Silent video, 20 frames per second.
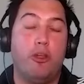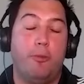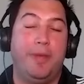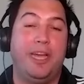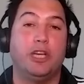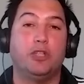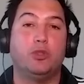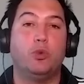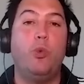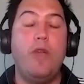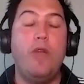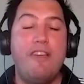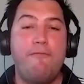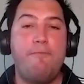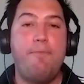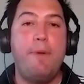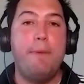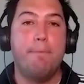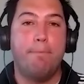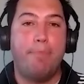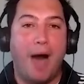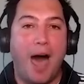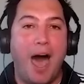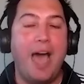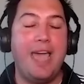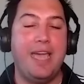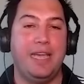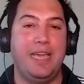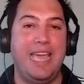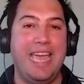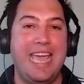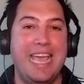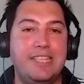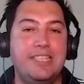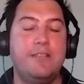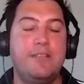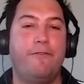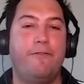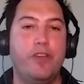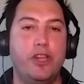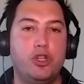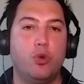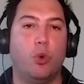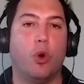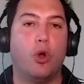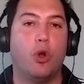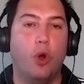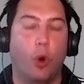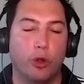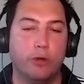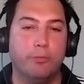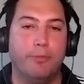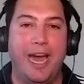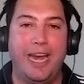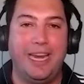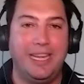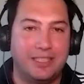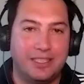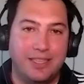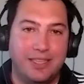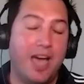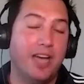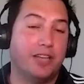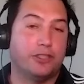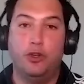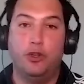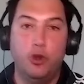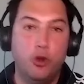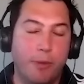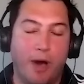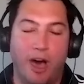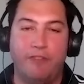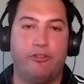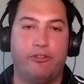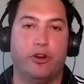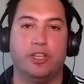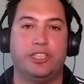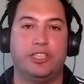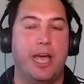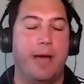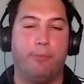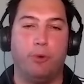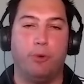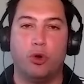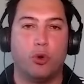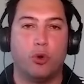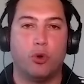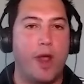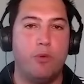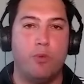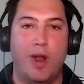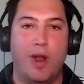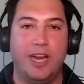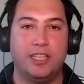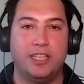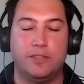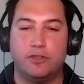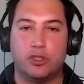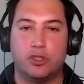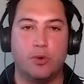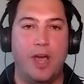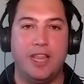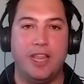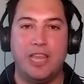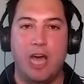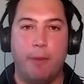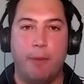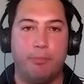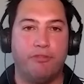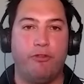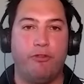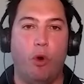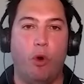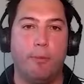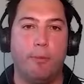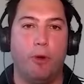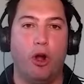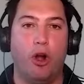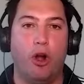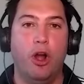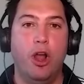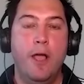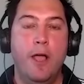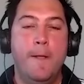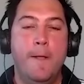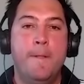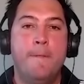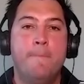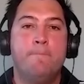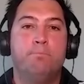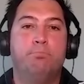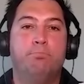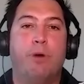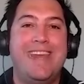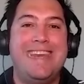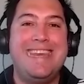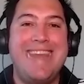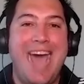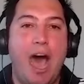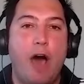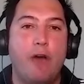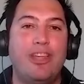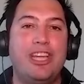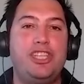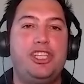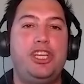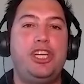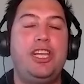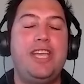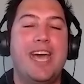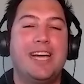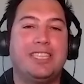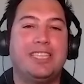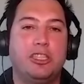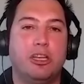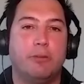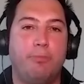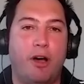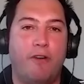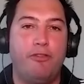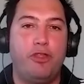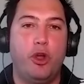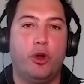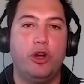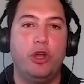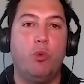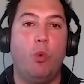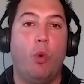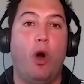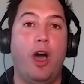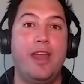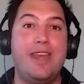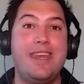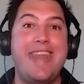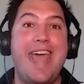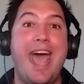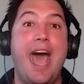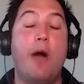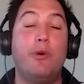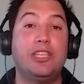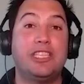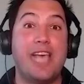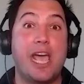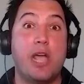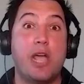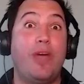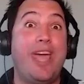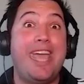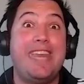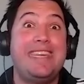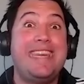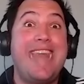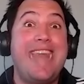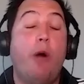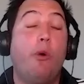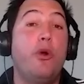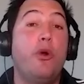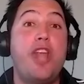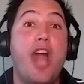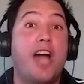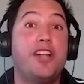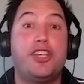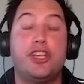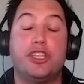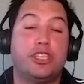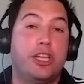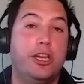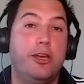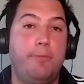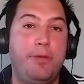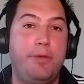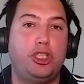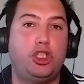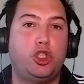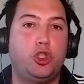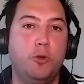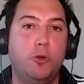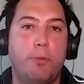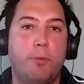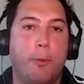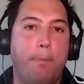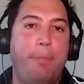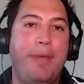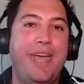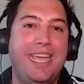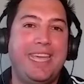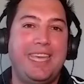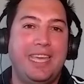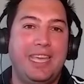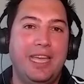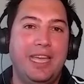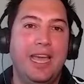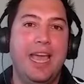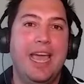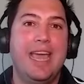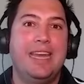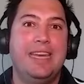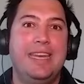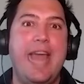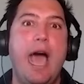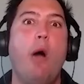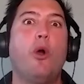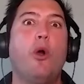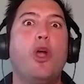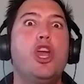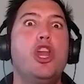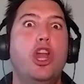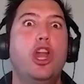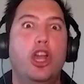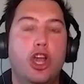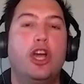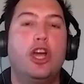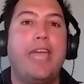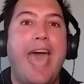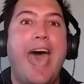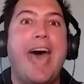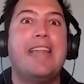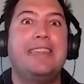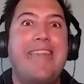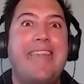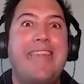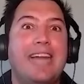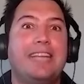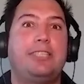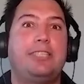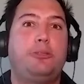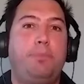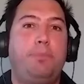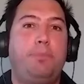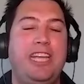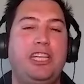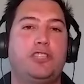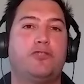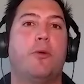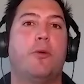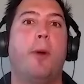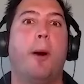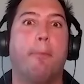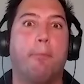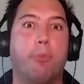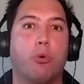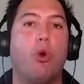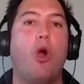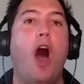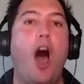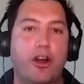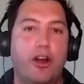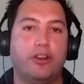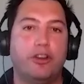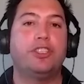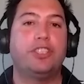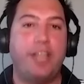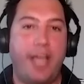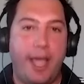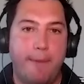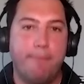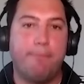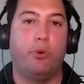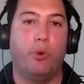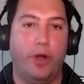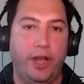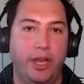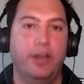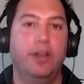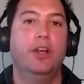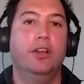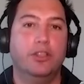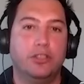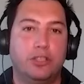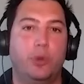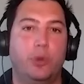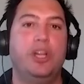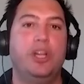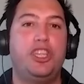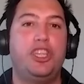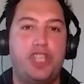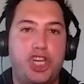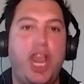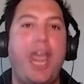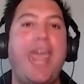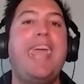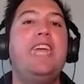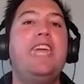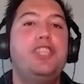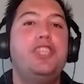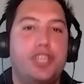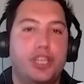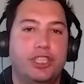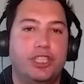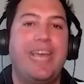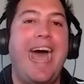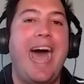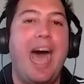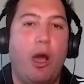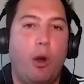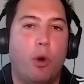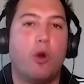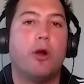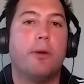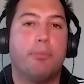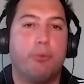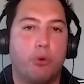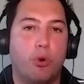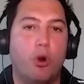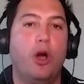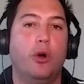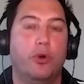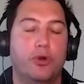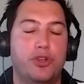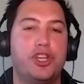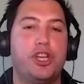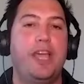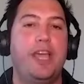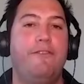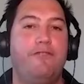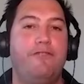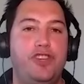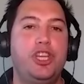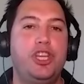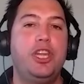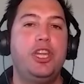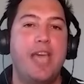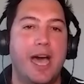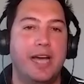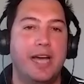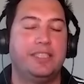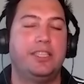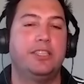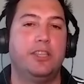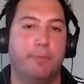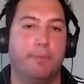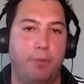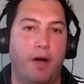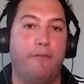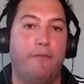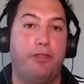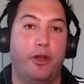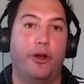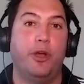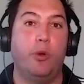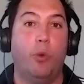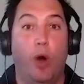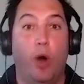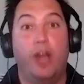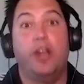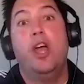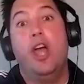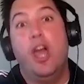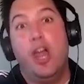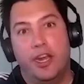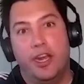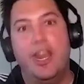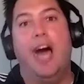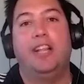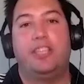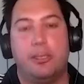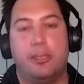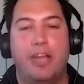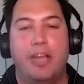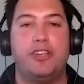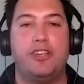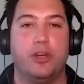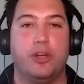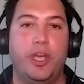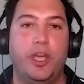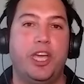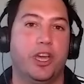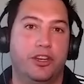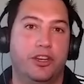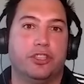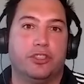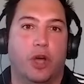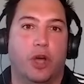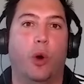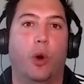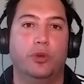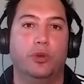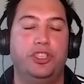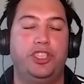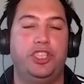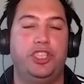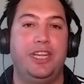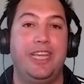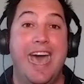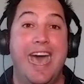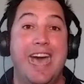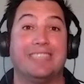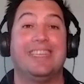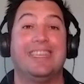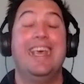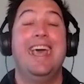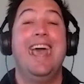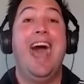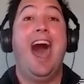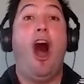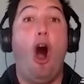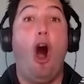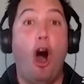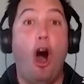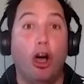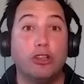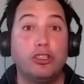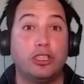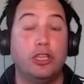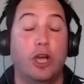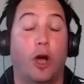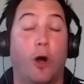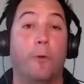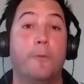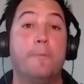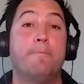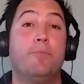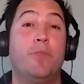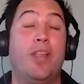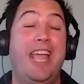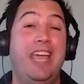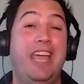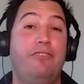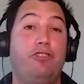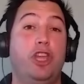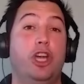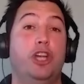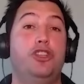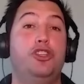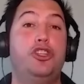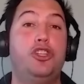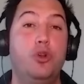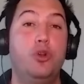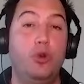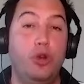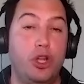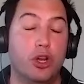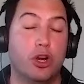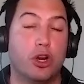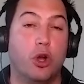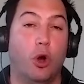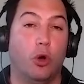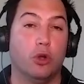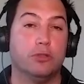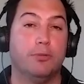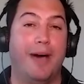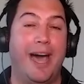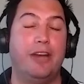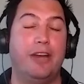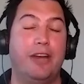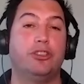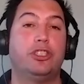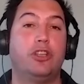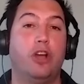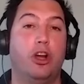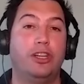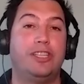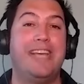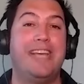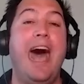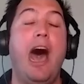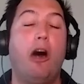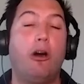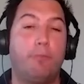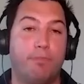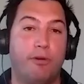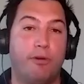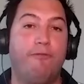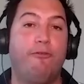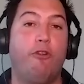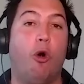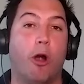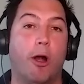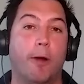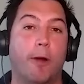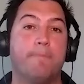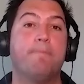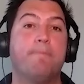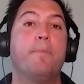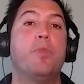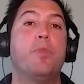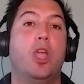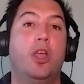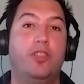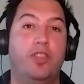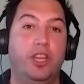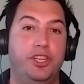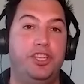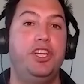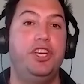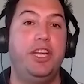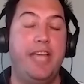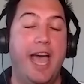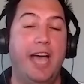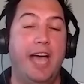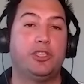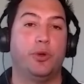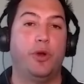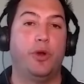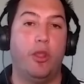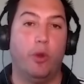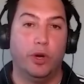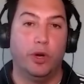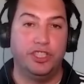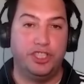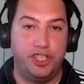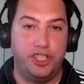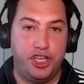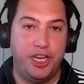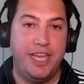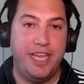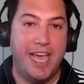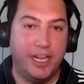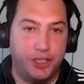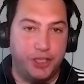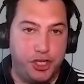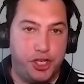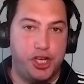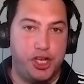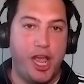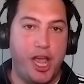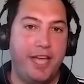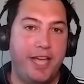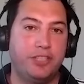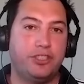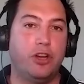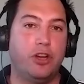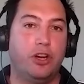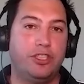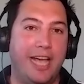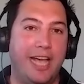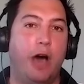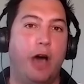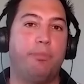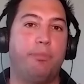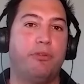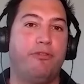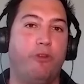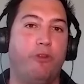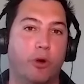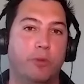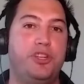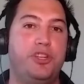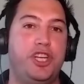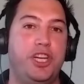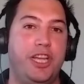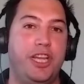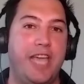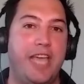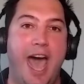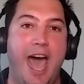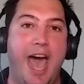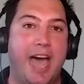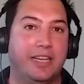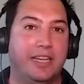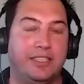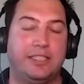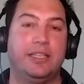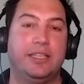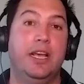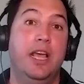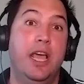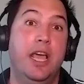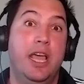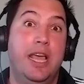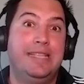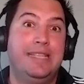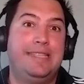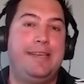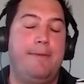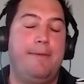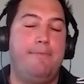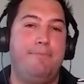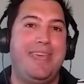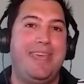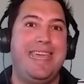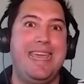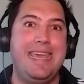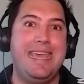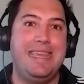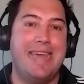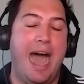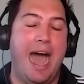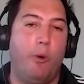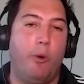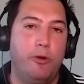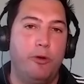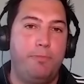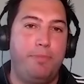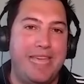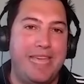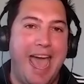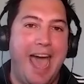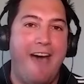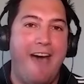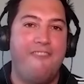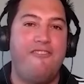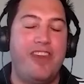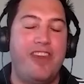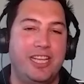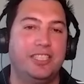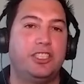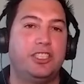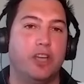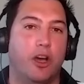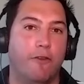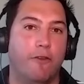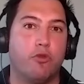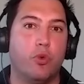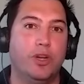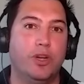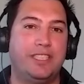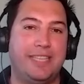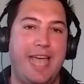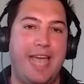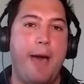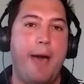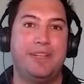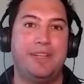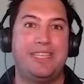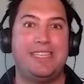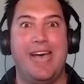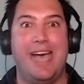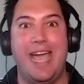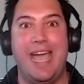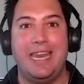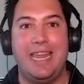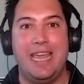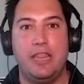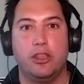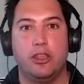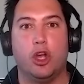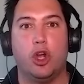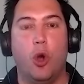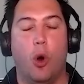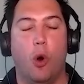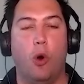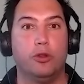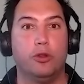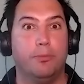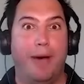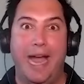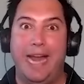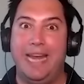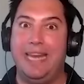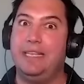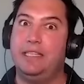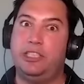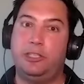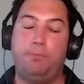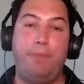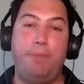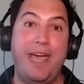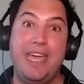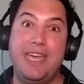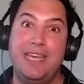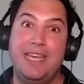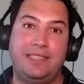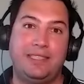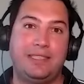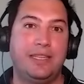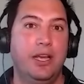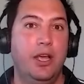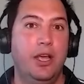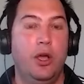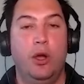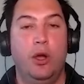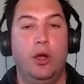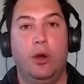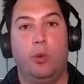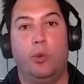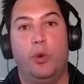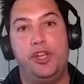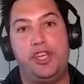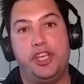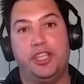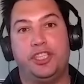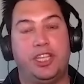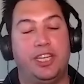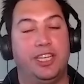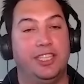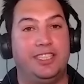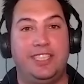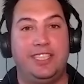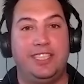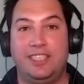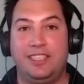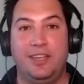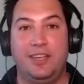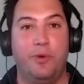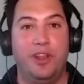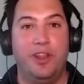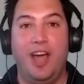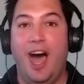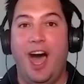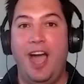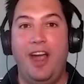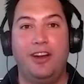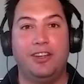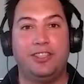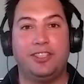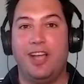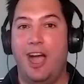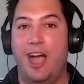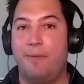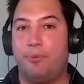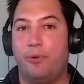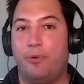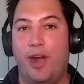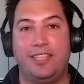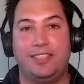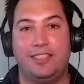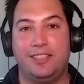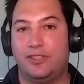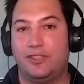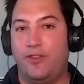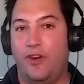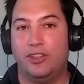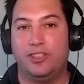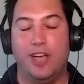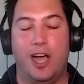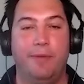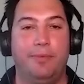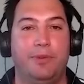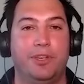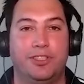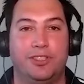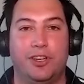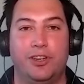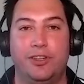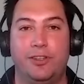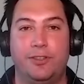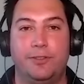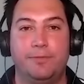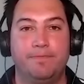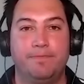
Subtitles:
because we've been buying individual gold mining stocks. Newmont, for example, great relative strength outperformer. But now that GDX is above 31, now it's like, okay, now we're not just going to be super picky. Now we're going to look at that space from a broader standpoint. So it changes our approach if GDX is above 31, not to mention we can just own GDX. Also, if the junior gold miners start to outperform the GDX, so in other words, GDXJ starts to outperform GDX, to me, that would be evidence of risk appetite in the gold mining space, which is consistent with higher stock prices as far as I'm concerned.